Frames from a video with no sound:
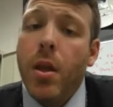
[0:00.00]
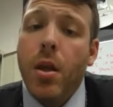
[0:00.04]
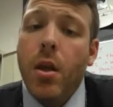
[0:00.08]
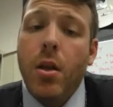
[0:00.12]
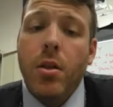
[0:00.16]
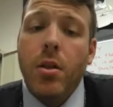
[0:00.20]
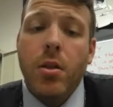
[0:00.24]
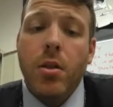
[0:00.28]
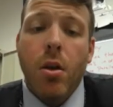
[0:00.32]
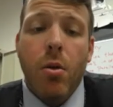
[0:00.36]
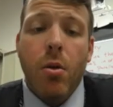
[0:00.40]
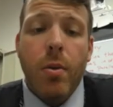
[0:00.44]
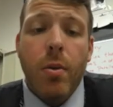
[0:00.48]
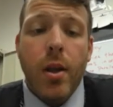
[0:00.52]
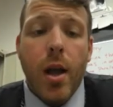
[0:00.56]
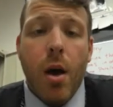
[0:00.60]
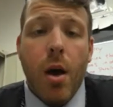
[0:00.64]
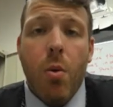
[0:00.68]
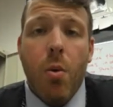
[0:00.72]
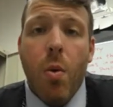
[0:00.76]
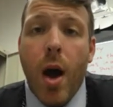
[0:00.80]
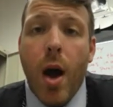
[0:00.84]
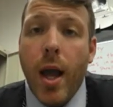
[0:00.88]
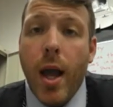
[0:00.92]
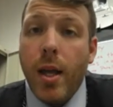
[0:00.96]
So we got
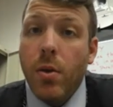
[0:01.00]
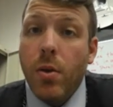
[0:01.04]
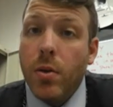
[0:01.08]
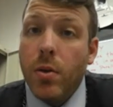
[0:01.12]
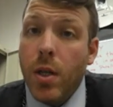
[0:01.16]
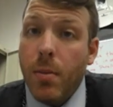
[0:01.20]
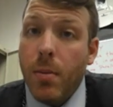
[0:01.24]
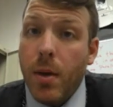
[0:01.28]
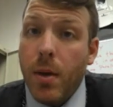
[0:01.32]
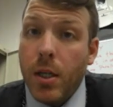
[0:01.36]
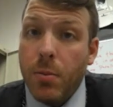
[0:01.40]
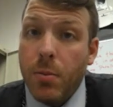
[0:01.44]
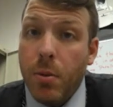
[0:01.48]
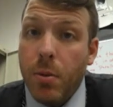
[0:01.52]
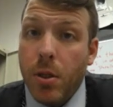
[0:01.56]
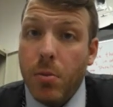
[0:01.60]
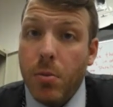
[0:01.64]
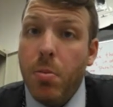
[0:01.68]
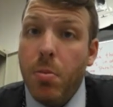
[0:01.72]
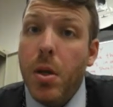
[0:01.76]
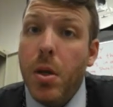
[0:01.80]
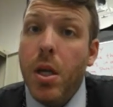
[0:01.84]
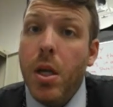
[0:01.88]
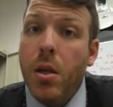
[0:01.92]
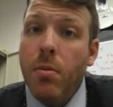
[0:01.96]
y equals mx plus
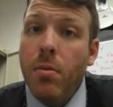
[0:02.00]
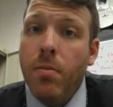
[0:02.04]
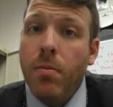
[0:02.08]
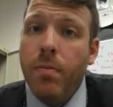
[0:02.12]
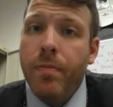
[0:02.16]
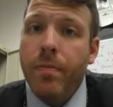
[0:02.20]
b,